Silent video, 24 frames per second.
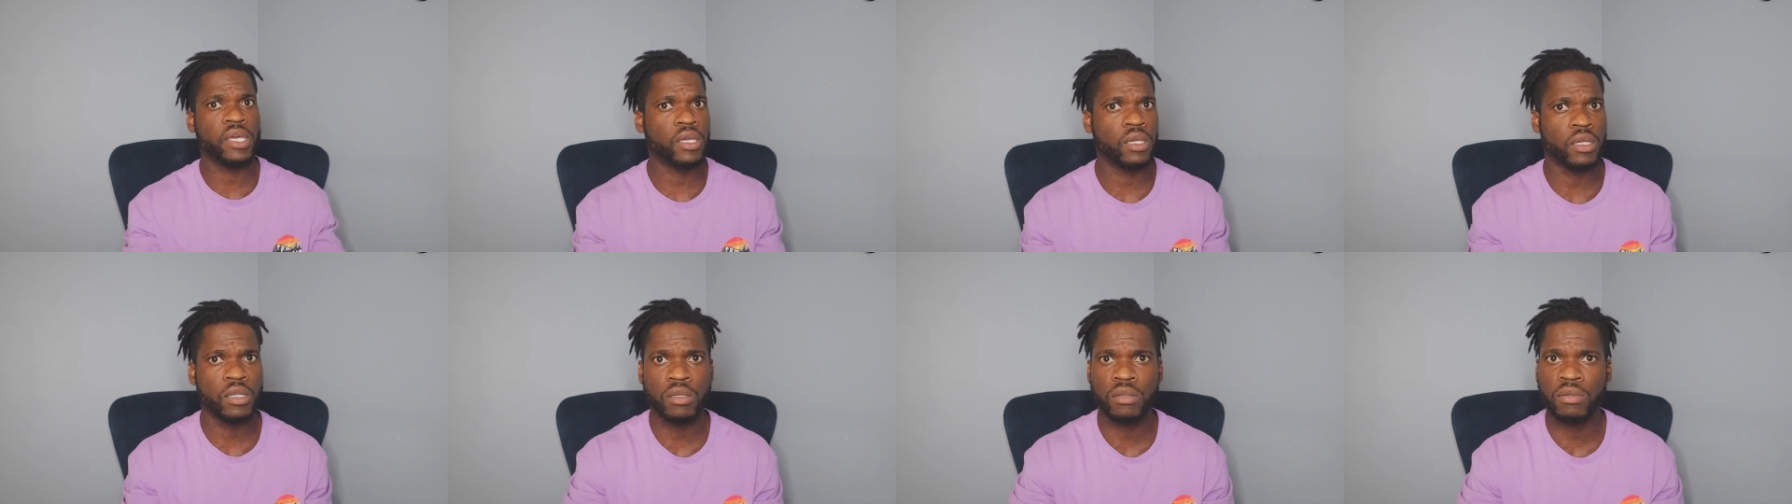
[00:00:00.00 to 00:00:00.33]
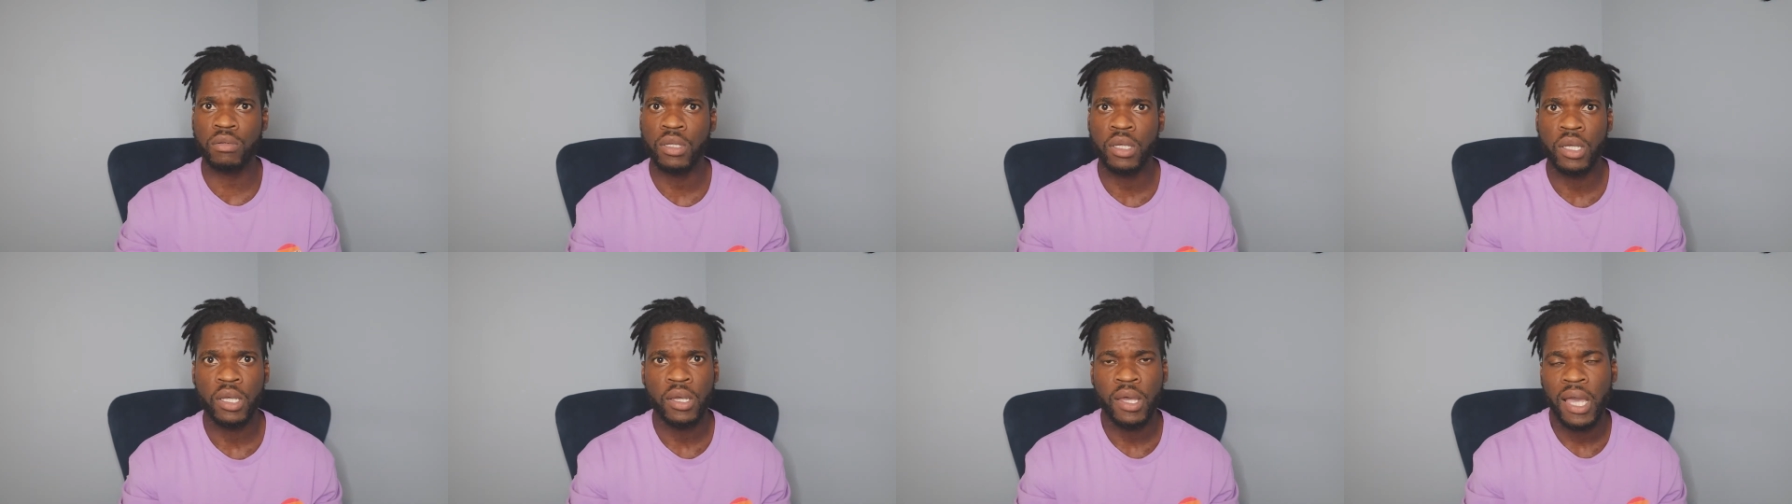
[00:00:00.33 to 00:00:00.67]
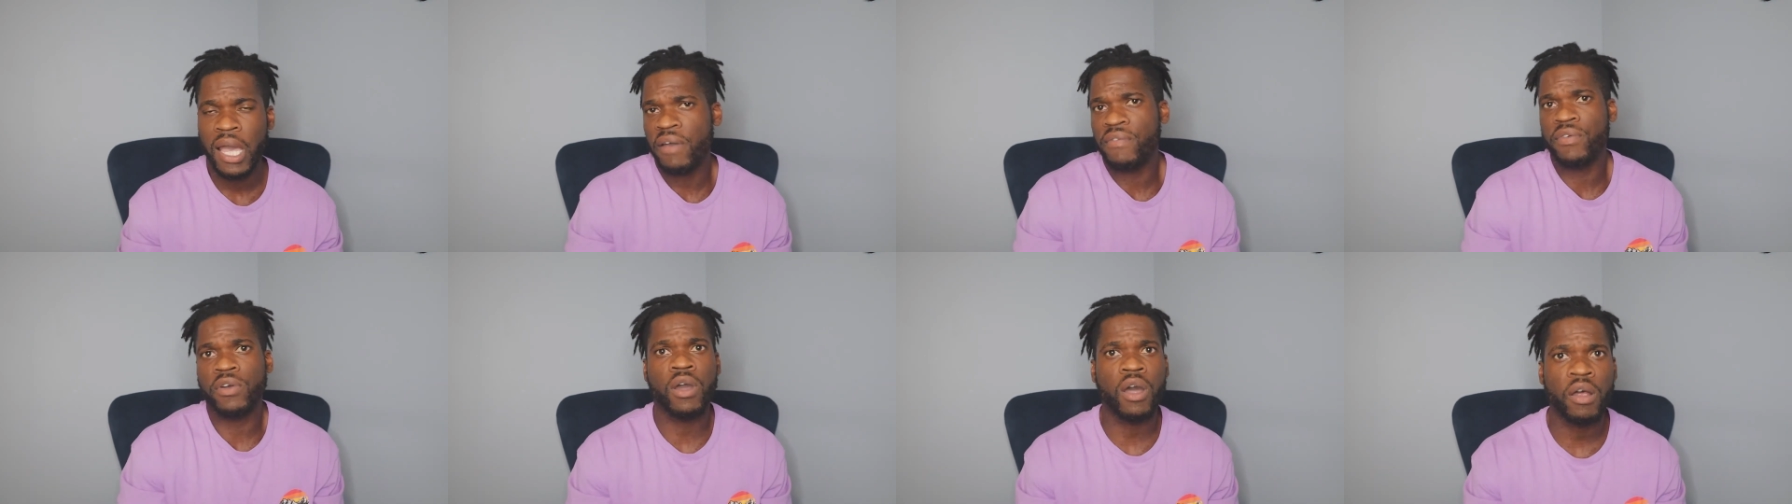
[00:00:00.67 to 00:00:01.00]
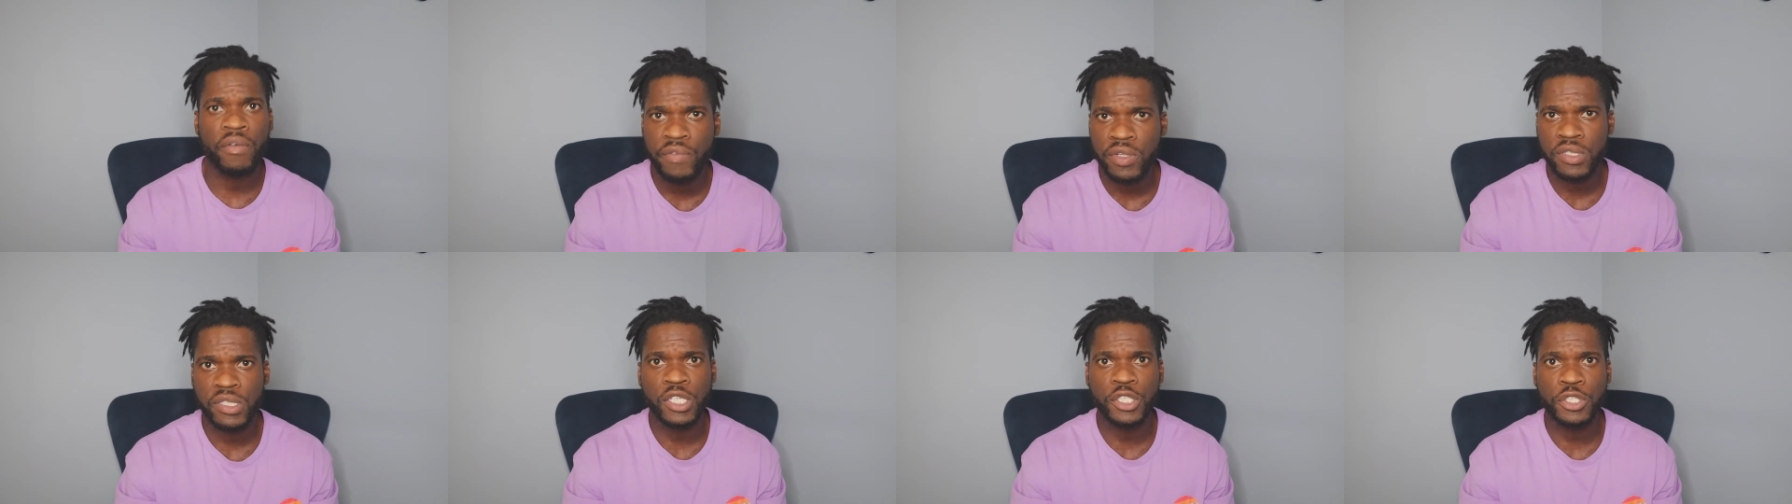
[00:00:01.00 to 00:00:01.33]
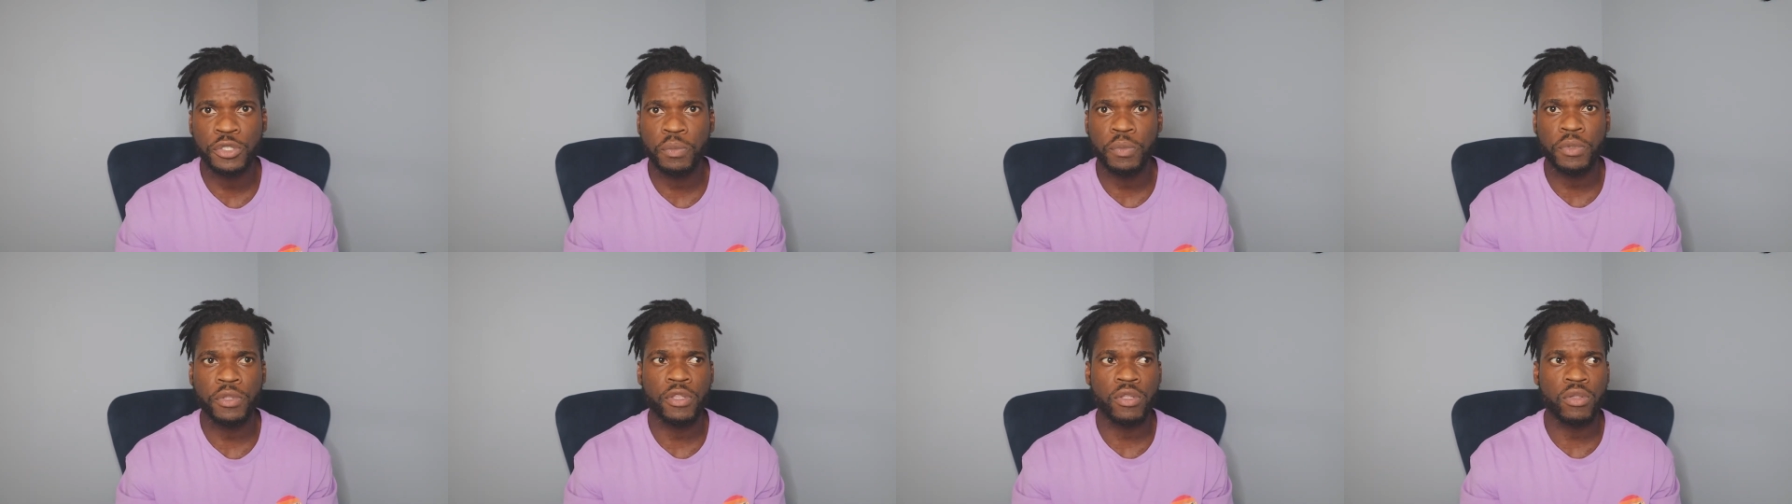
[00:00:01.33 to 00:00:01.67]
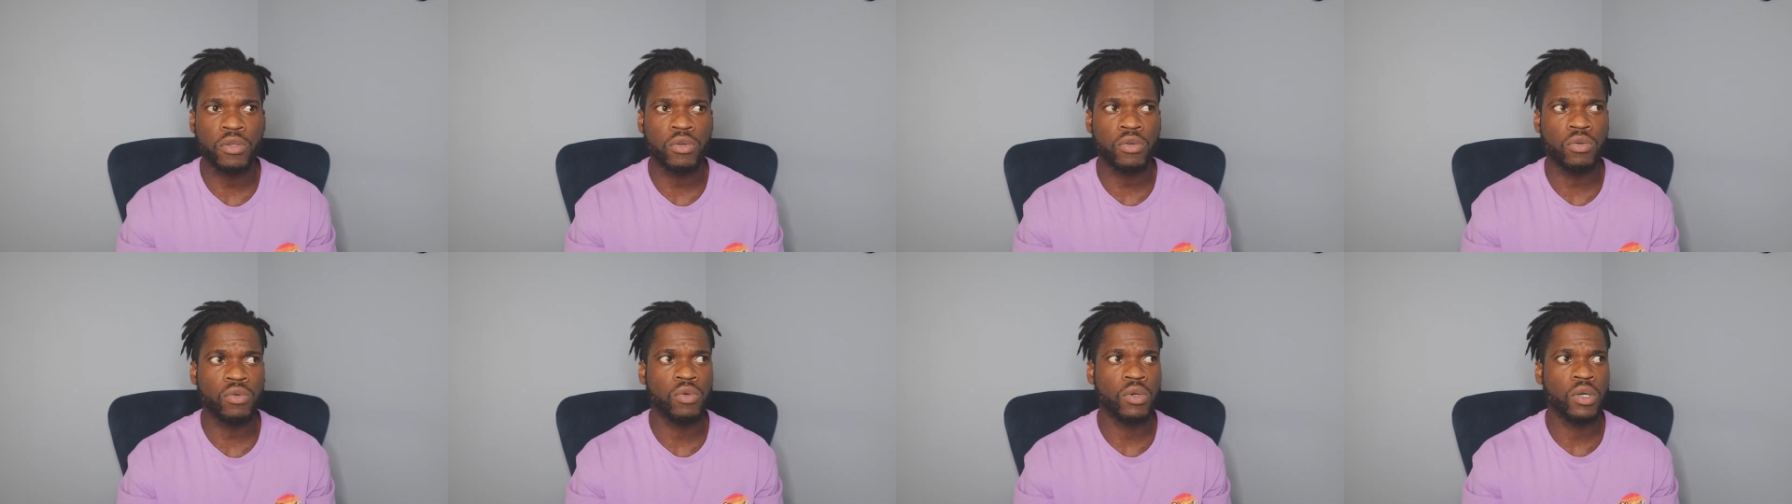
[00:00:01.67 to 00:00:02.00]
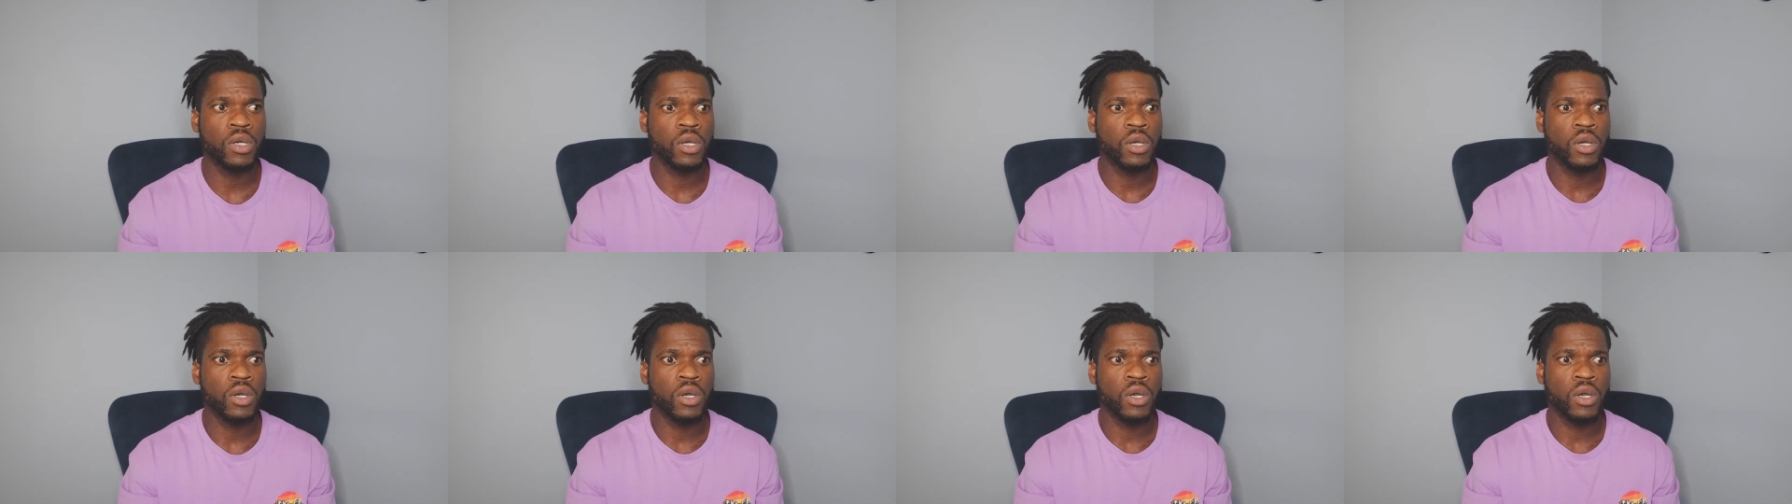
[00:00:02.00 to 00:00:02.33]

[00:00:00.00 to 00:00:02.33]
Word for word: they can have a conversation with you